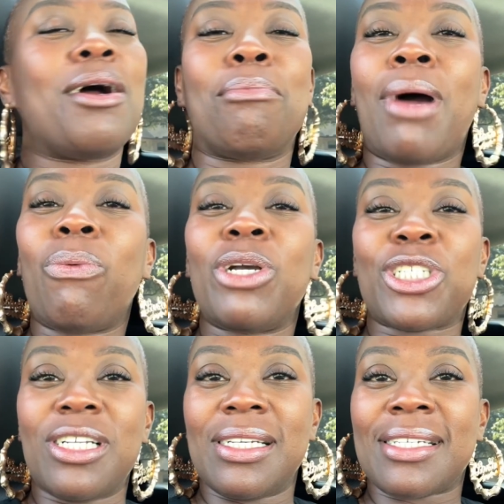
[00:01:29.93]
my
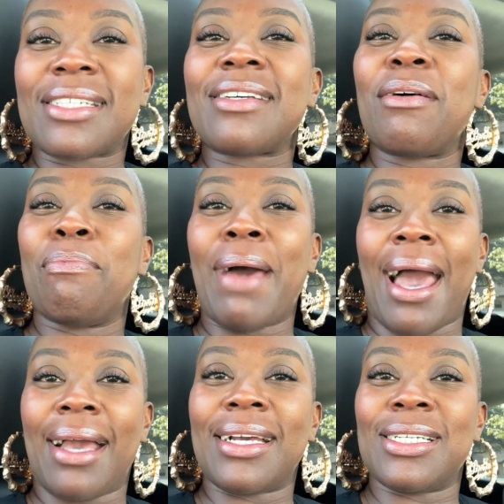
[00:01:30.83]
wish list
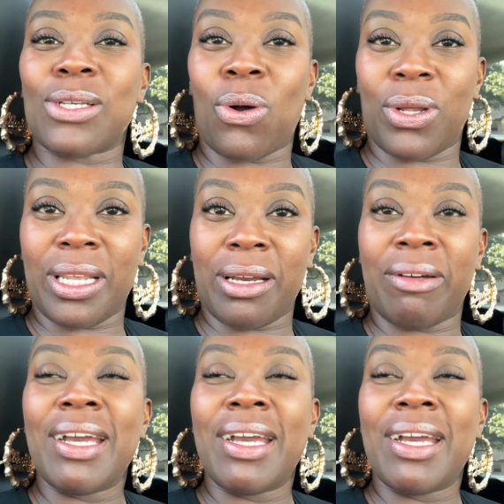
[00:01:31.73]
bag is on there,